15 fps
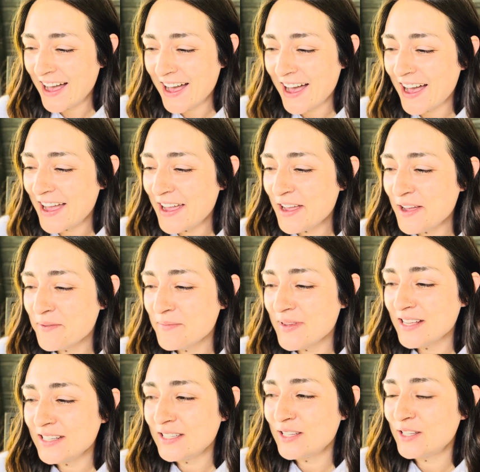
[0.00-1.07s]
I am
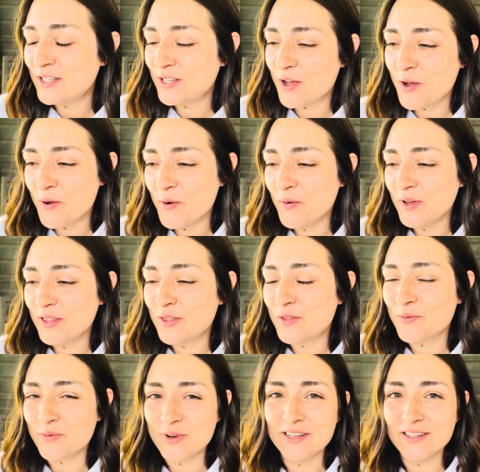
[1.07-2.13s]
so
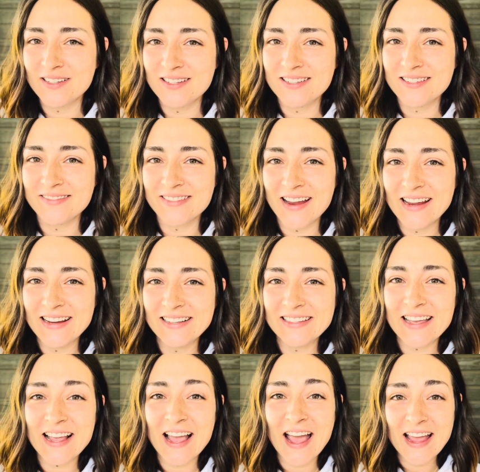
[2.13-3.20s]
thrilled, right?
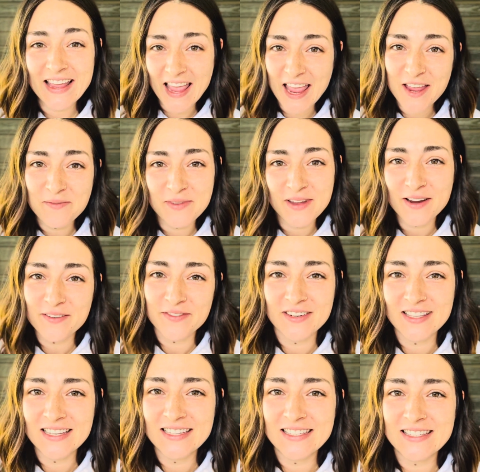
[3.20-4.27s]
Like, I came here for
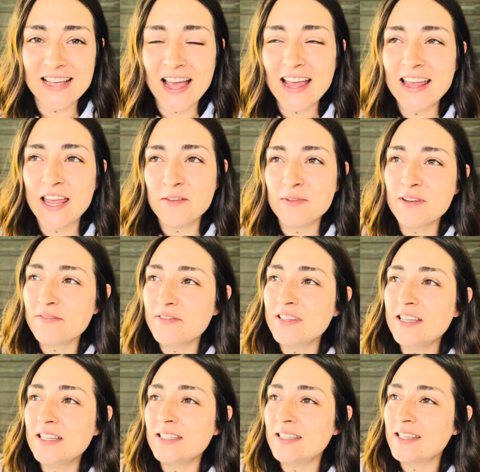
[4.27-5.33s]
this. I came here for
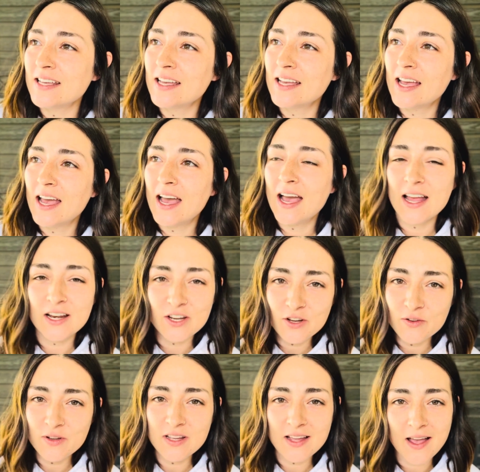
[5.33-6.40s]
this. I
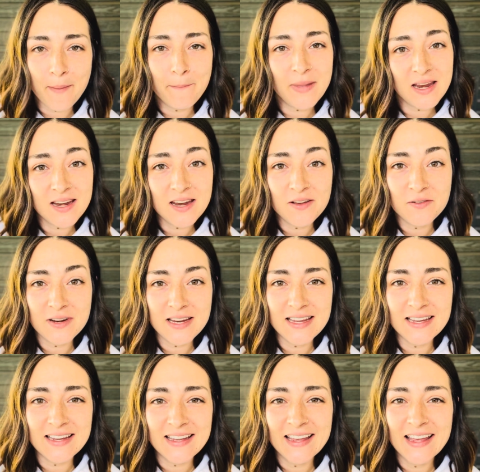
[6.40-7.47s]
knew it. I've been knowing it.